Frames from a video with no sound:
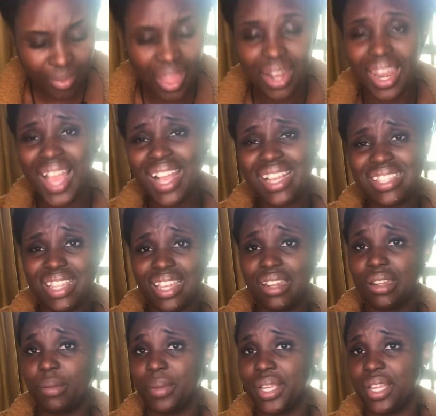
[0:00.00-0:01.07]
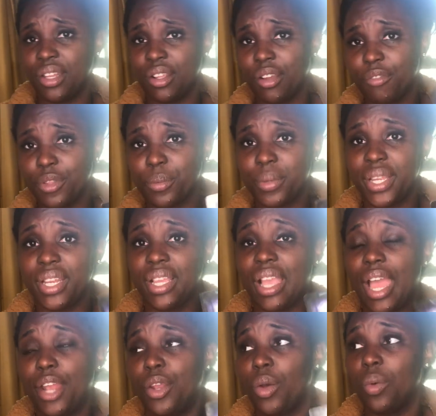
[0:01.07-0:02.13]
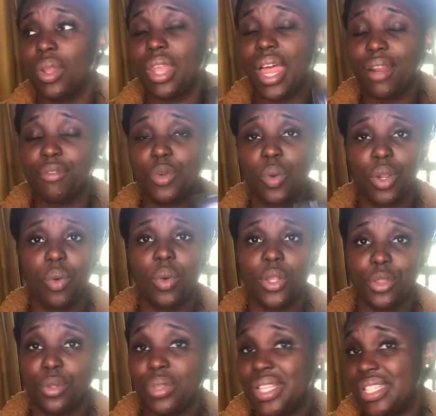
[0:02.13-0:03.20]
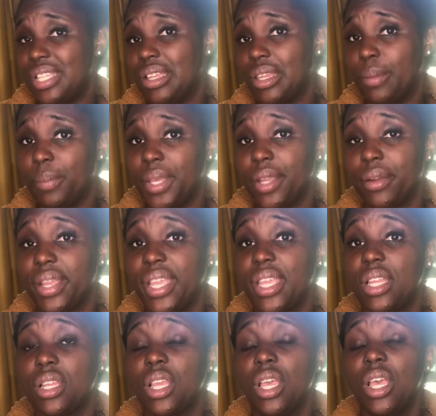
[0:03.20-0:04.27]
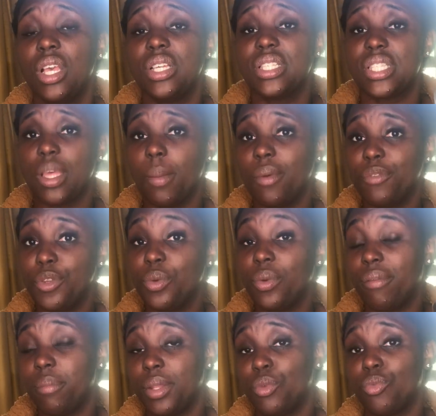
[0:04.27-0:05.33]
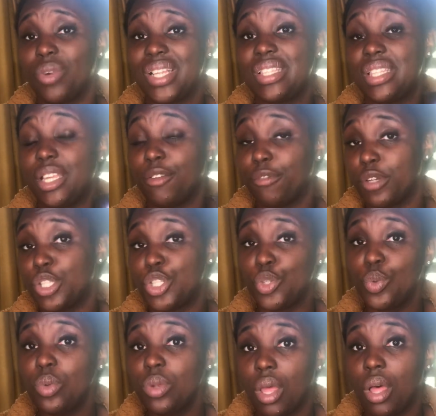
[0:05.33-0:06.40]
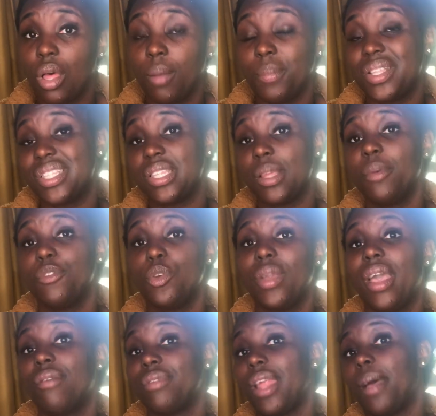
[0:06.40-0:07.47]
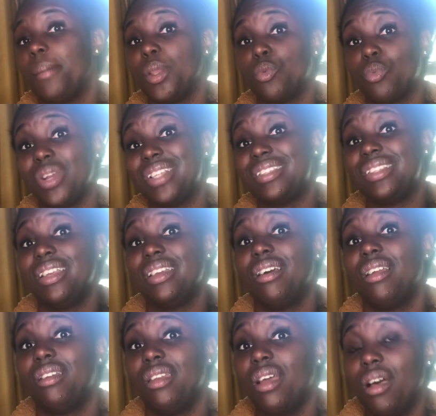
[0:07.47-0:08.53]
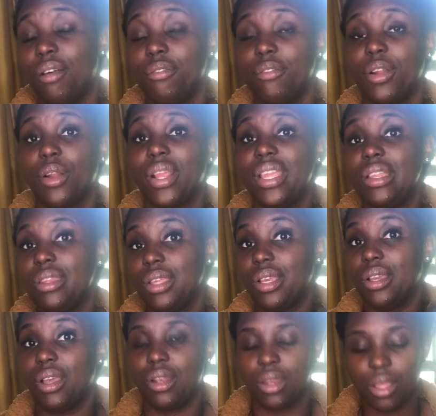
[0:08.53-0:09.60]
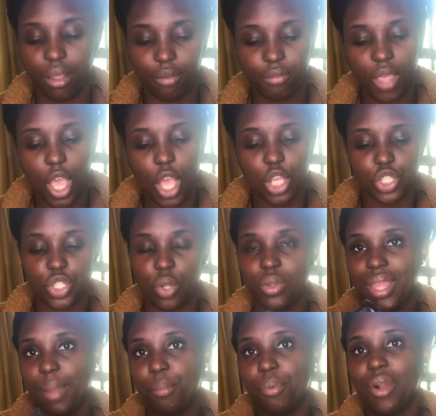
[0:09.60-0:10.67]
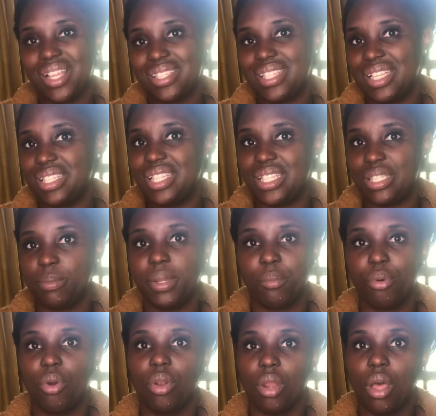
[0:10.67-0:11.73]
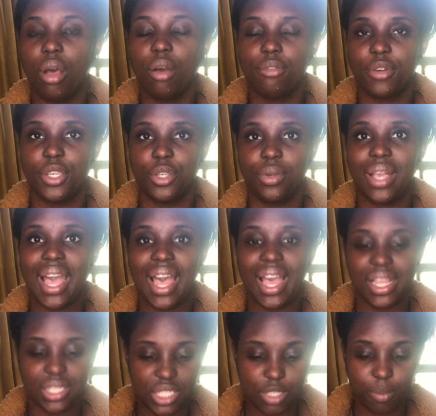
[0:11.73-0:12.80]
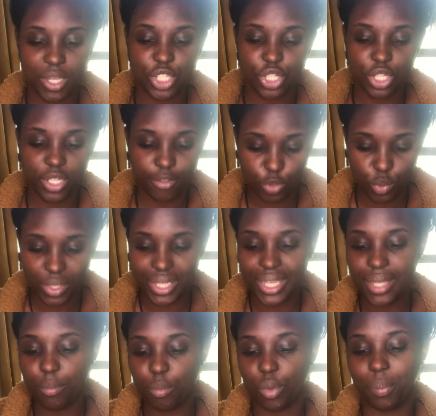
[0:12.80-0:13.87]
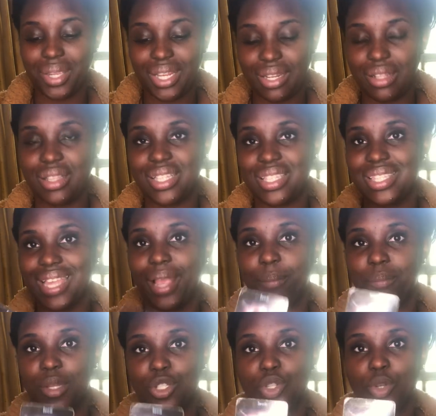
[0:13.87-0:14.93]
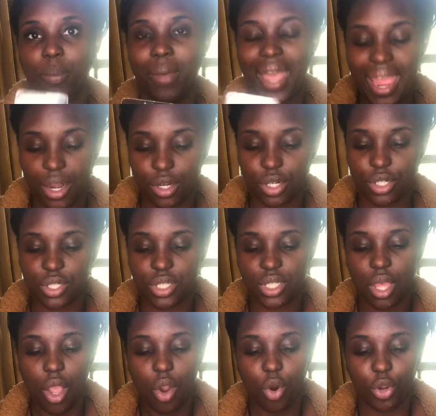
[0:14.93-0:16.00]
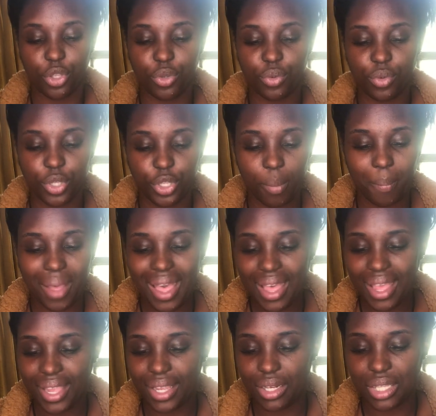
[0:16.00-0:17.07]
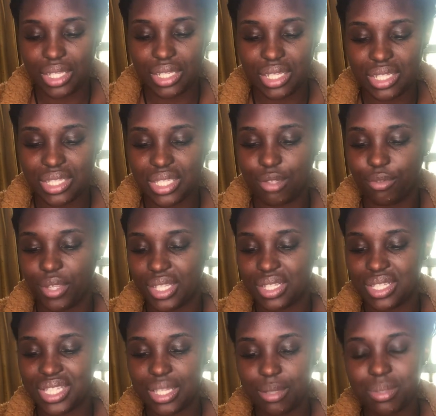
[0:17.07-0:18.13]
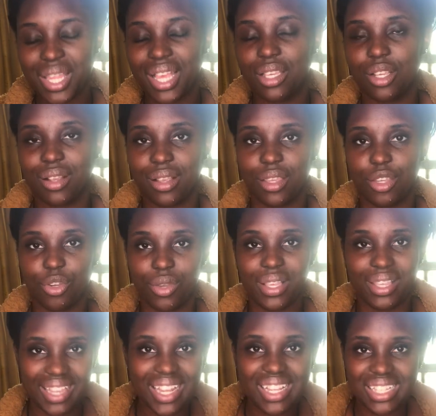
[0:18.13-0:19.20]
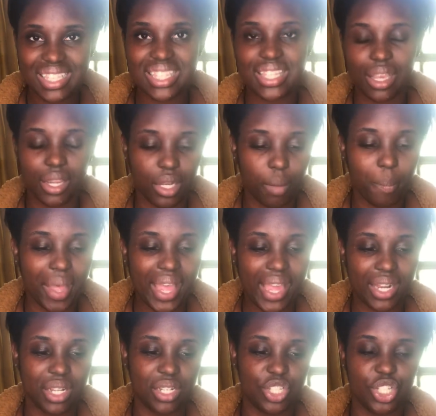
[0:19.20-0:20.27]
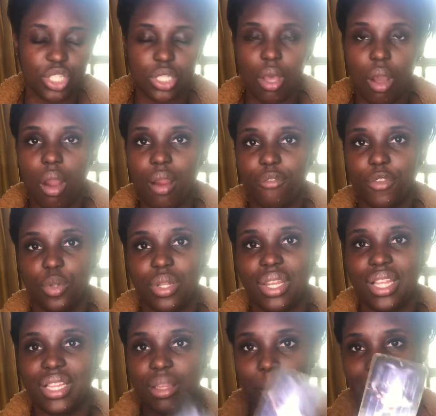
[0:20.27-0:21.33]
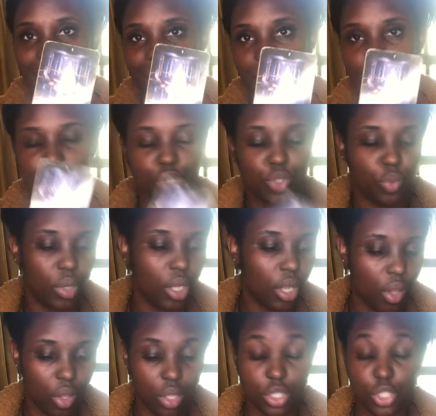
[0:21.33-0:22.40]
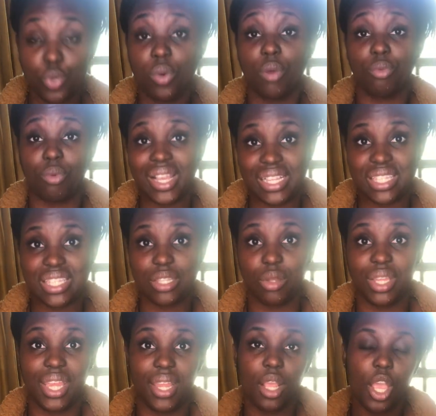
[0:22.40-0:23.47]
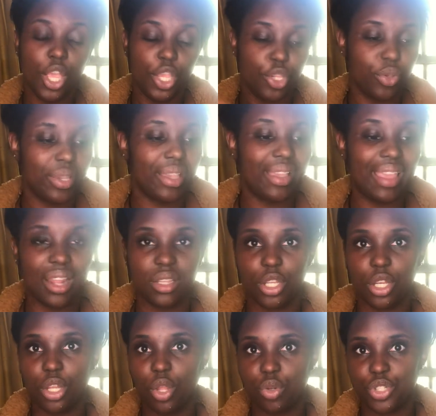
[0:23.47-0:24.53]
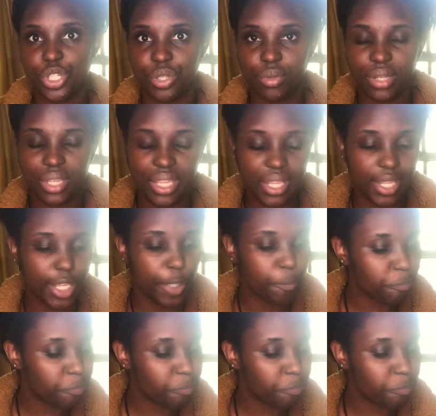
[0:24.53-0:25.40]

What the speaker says: Like I said in the beginning of the reading, I know a lot of you are going through this healing period. Some of you have been resting for too long, but some of you have not been resting enough or healing enough. So that process has been prolonged for you guys, especially if you keep repeating the same mental patterns, or your mind, it seems like you're getting stuck in the mind, and it's just hard for you to let the mind come to a rest so that you can gain the closure you need.